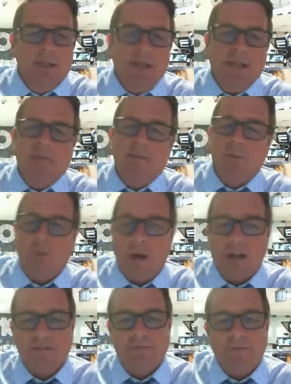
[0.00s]
And if you're
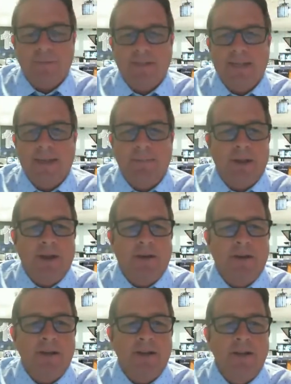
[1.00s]
watching from the Tampa area,